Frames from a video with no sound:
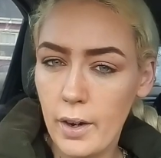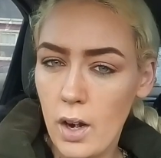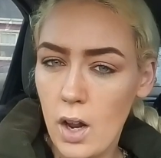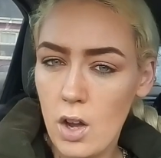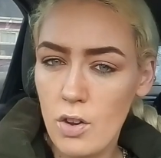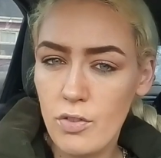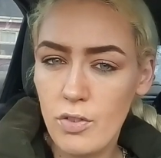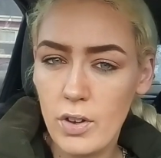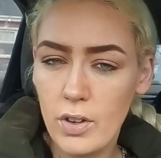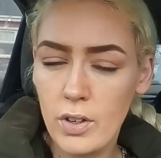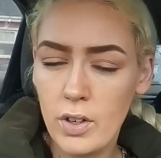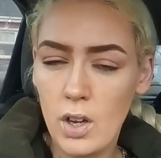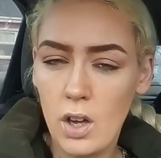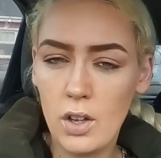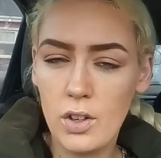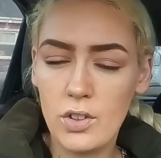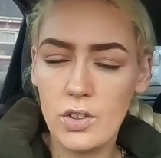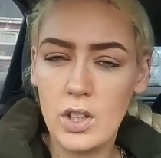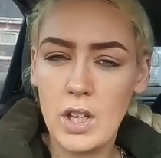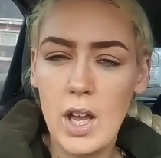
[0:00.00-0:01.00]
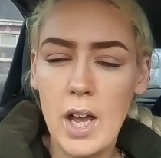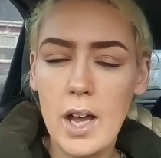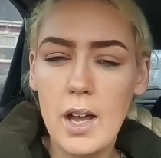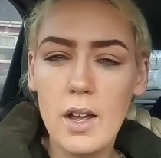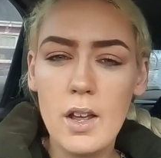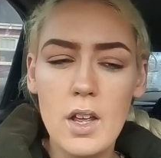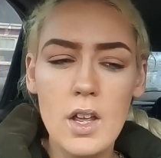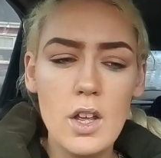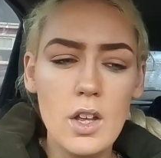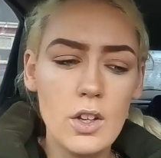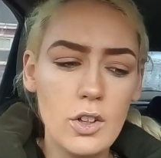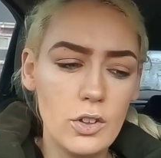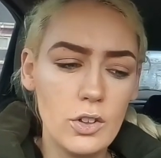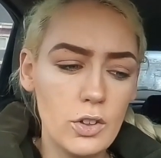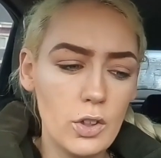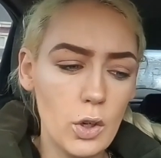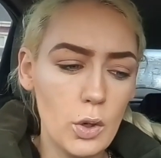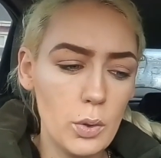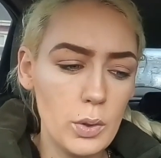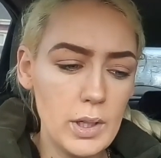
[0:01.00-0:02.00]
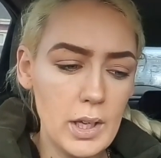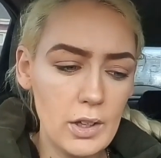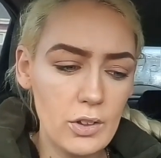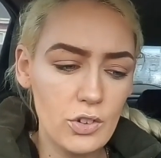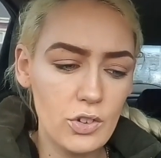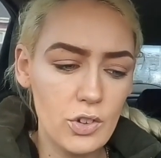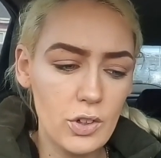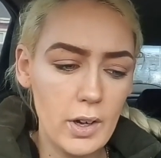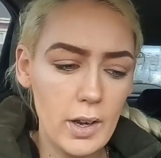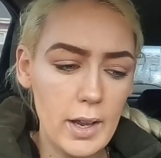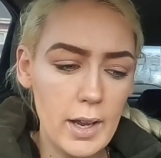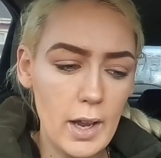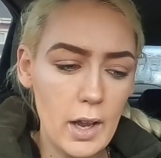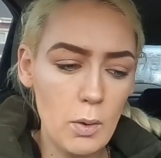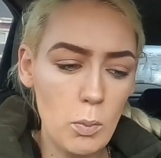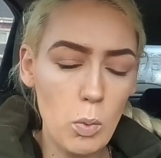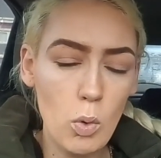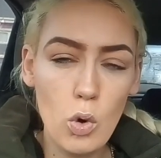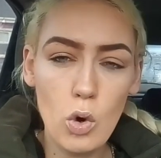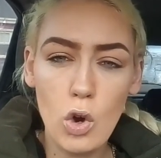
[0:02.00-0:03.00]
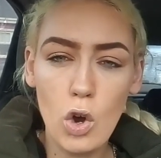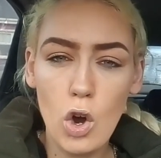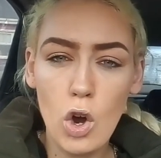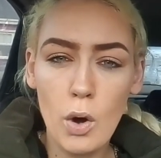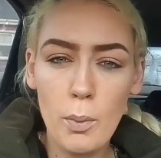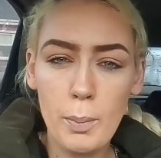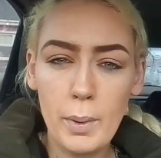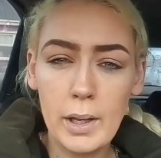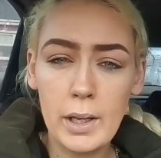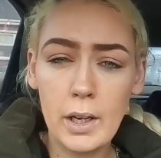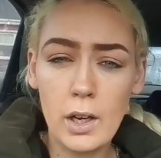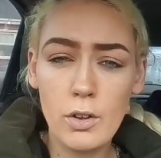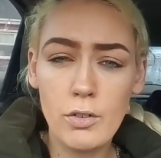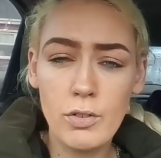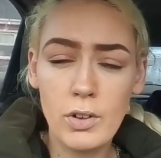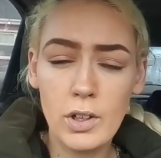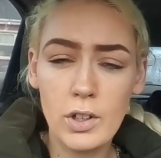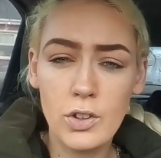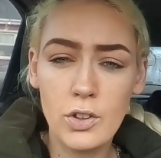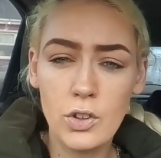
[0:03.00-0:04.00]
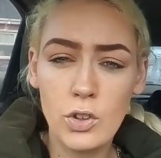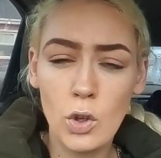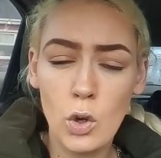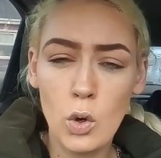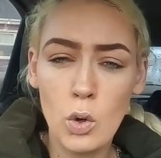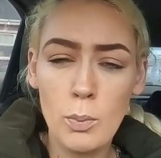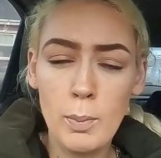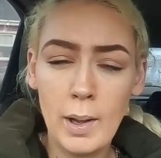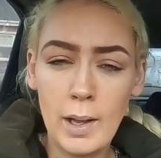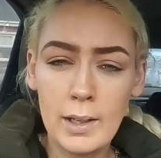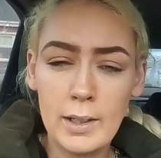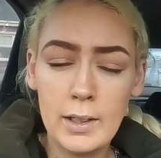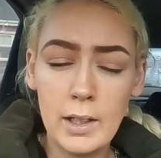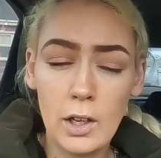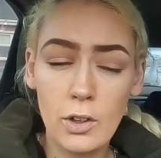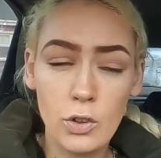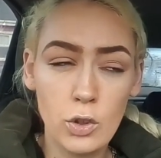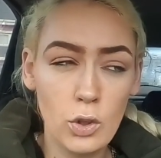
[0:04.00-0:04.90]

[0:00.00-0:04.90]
and off nausea. So yesterday I woke up and I felt so badly. I